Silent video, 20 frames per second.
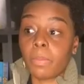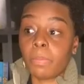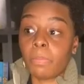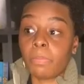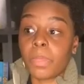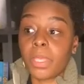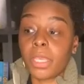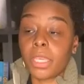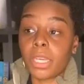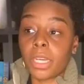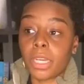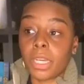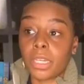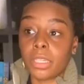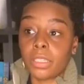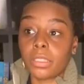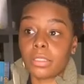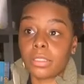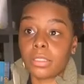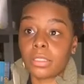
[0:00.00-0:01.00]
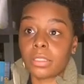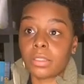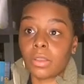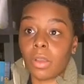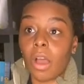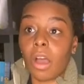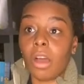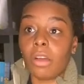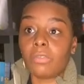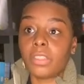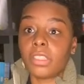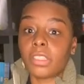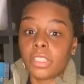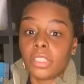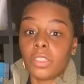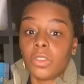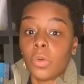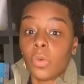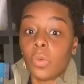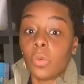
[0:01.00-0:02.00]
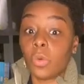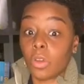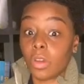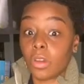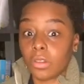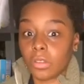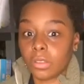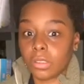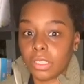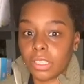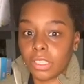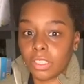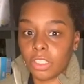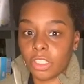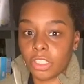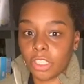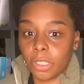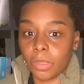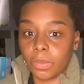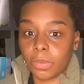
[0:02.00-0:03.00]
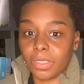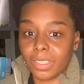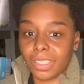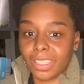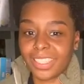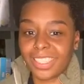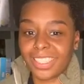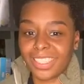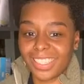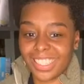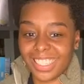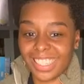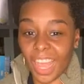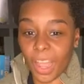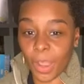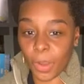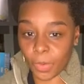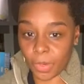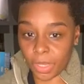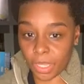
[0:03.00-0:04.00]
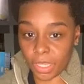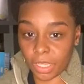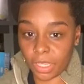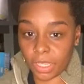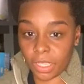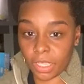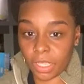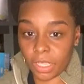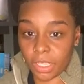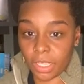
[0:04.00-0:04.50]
because obviously the world is shaped that way,